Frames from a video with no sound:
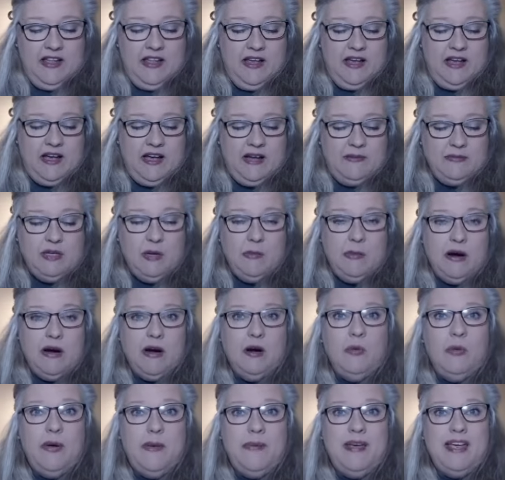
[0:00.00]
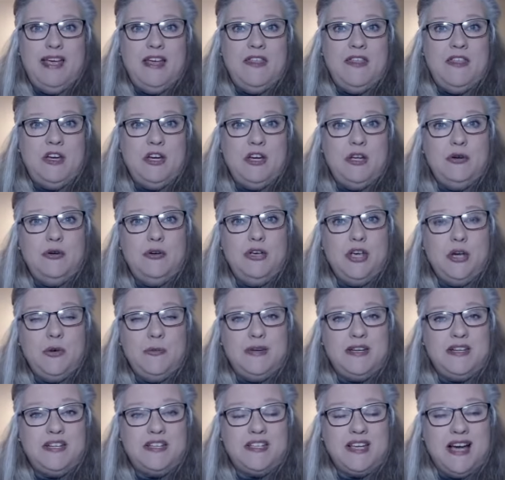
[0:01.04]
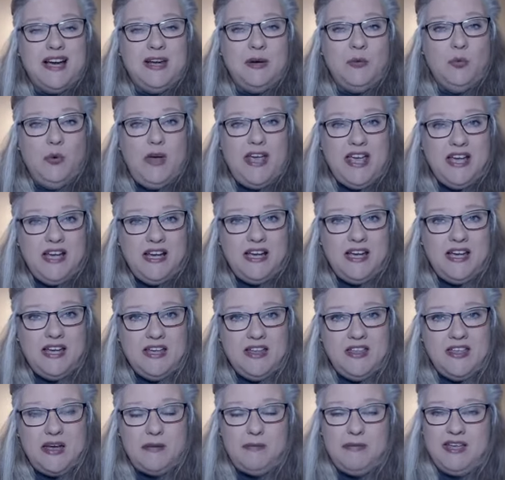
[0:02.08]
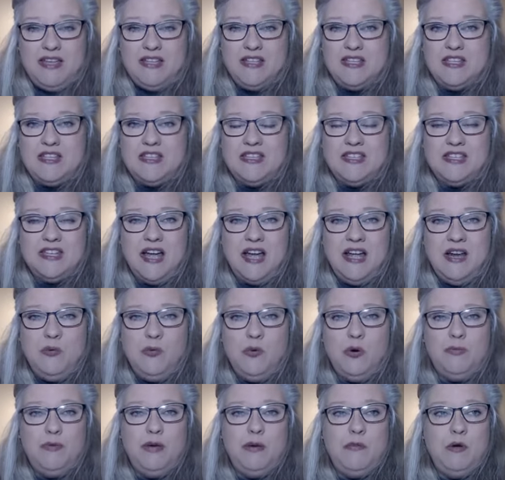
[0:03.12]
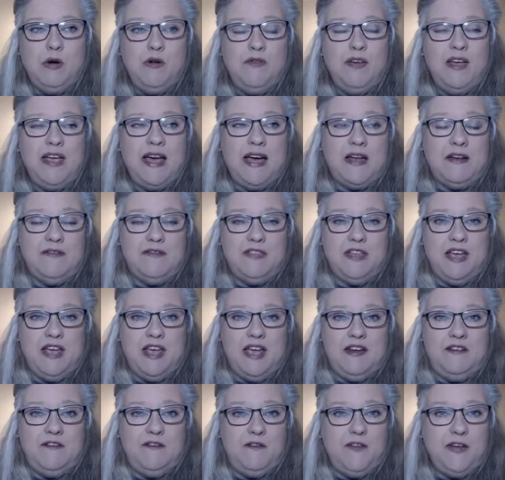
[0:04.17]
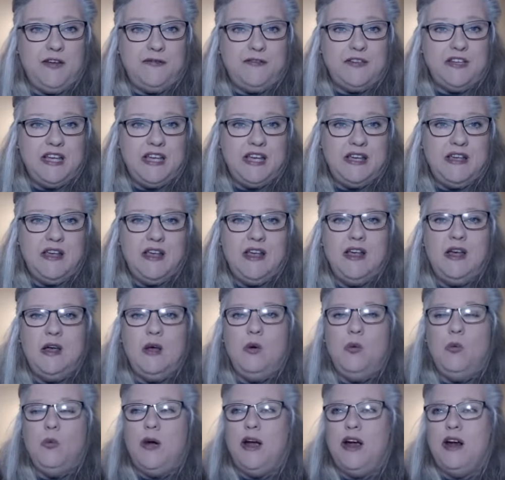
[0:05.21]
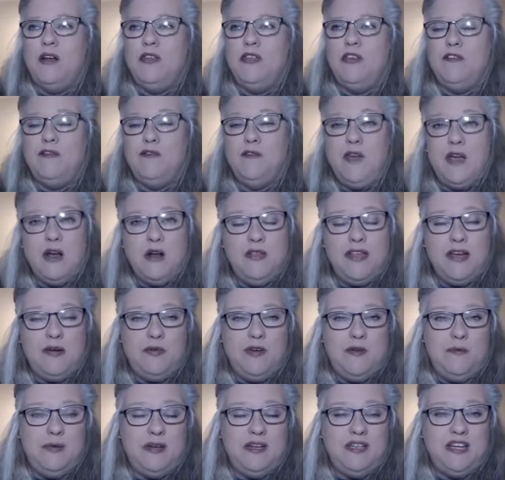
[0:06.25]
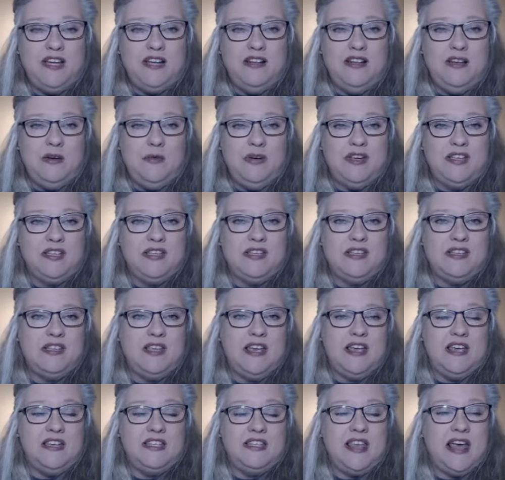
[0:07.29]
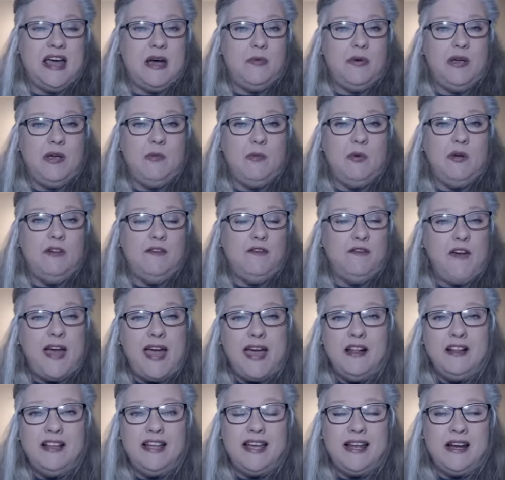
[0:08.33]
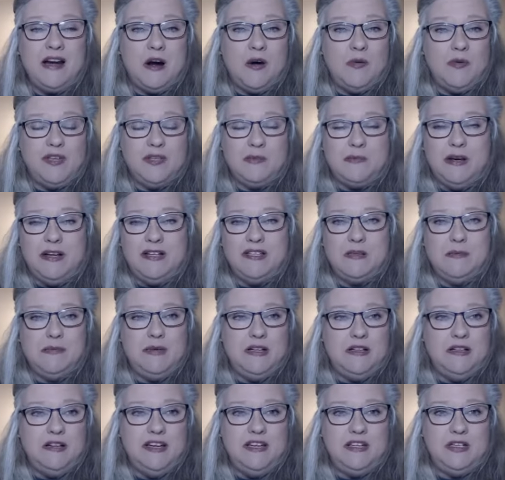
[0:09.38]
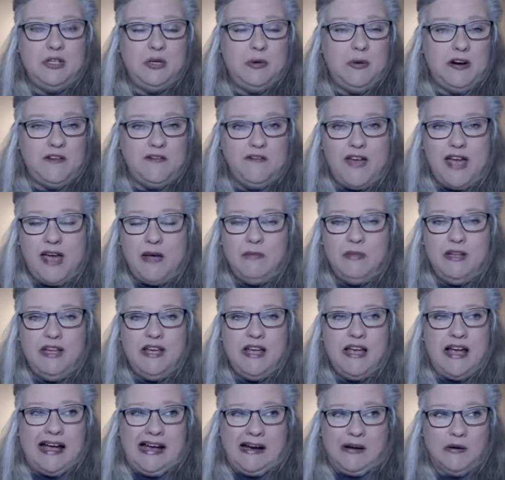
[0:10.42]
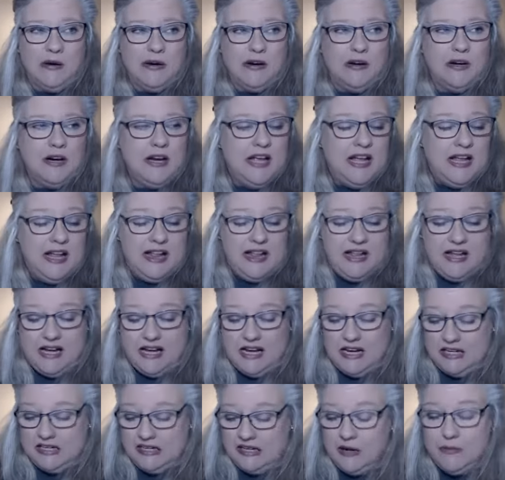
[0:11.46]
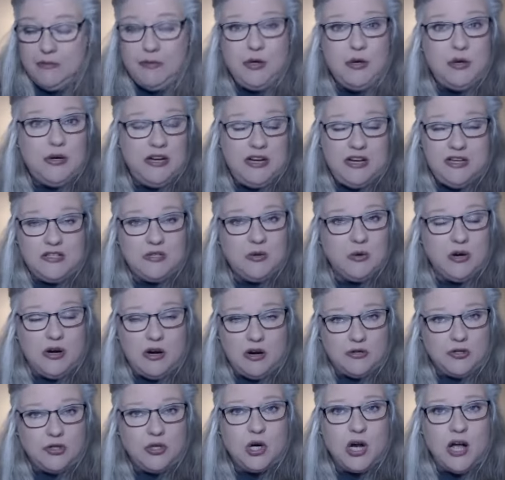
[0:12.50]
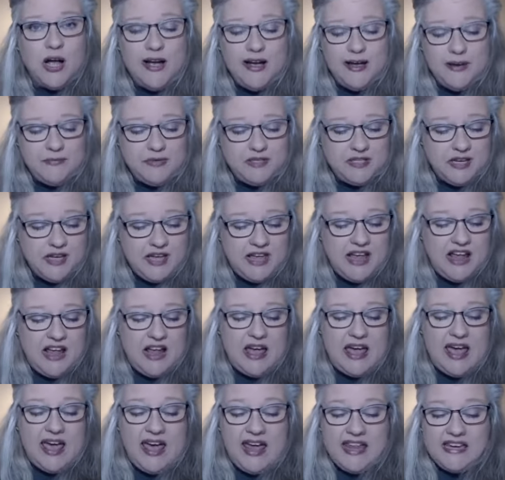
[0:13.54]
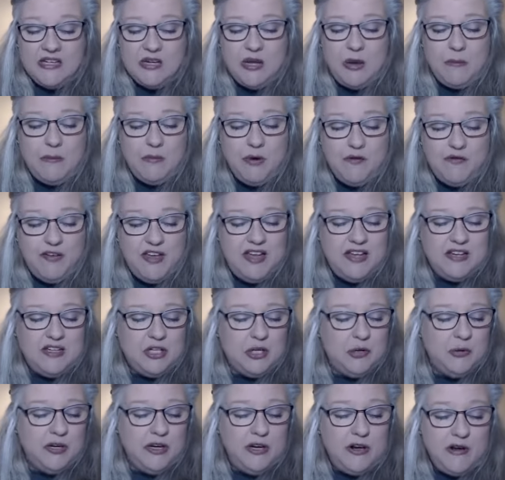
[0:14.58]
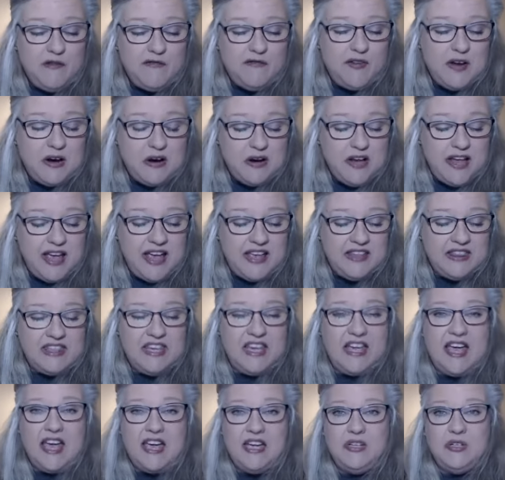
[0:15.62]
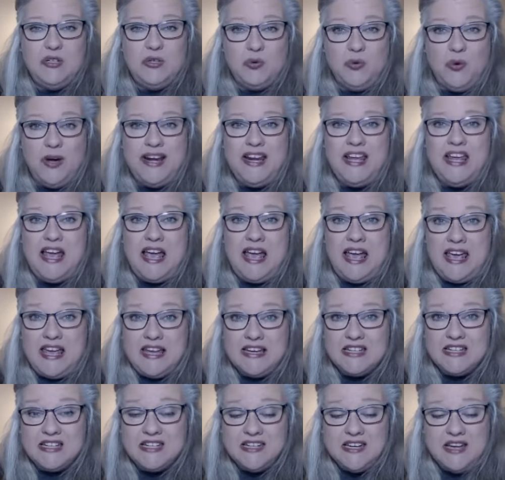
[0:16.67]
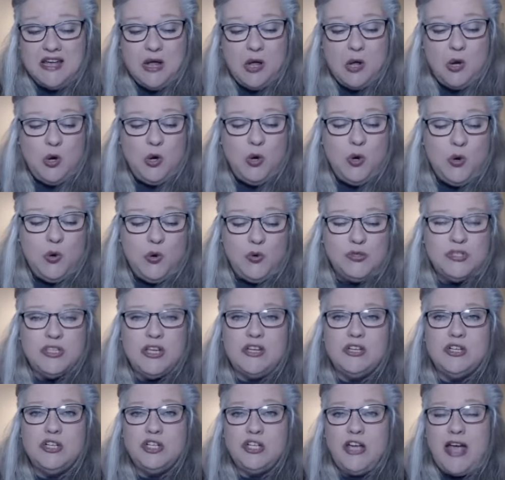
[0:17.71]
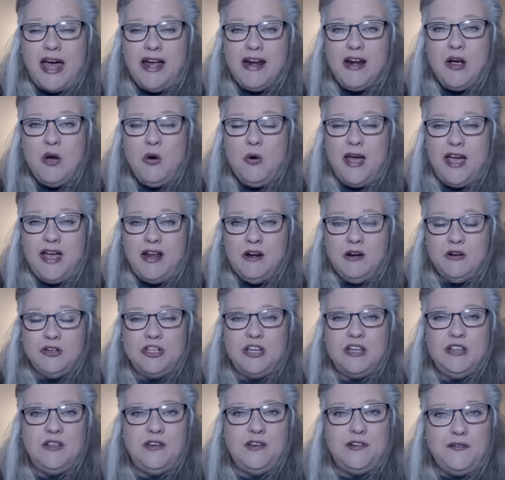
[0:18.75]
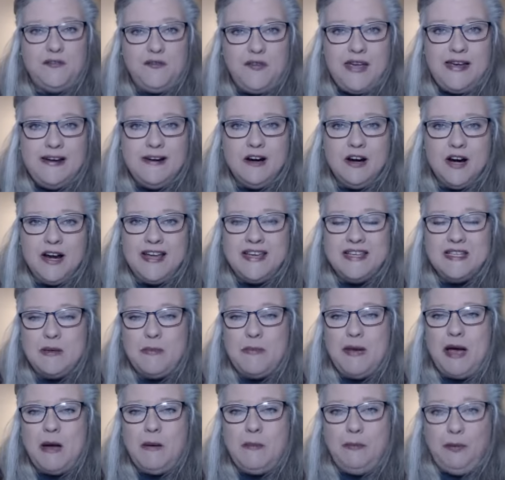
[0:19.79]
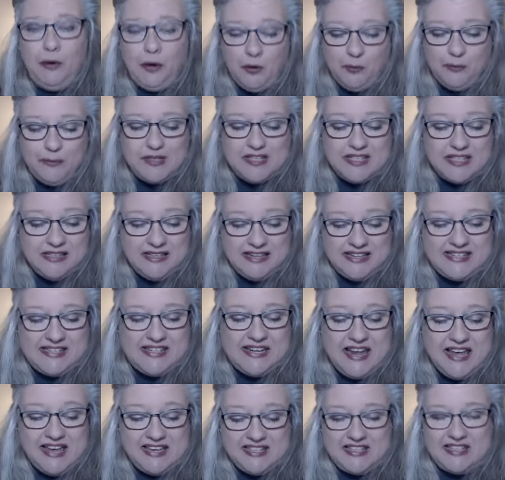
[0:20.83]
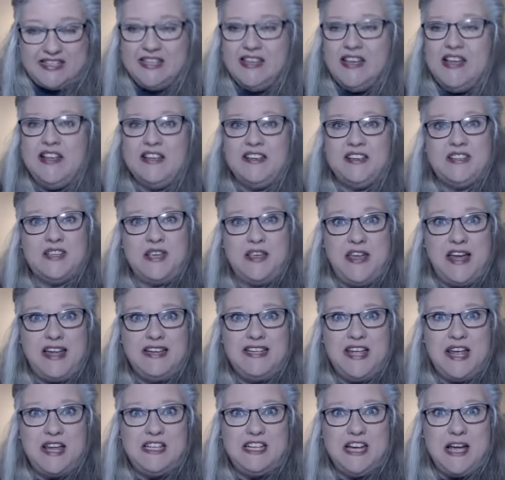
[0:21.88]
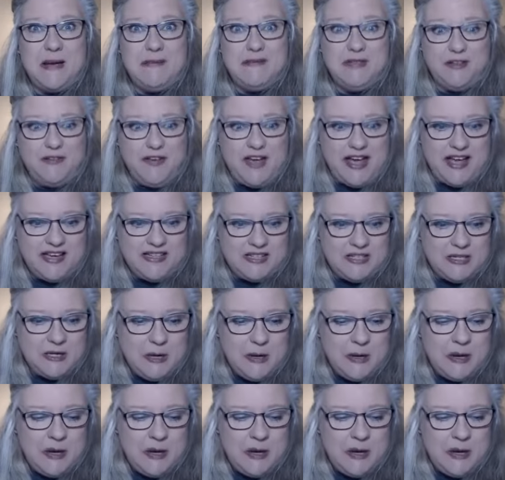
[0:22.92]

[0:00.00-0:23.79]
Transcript: Uh, tomorrow we begin the new Human Design Week. That means the sun will be moving out of the gate 50, where the fear that we've been dealing with is, is that we will fail in our responsibilities to our family, our uh, communities, or our tribes, and moving into a new fear gate, the gate 28 whose shadow energy, the fear, is about purposelessness. Say that 10 times fast.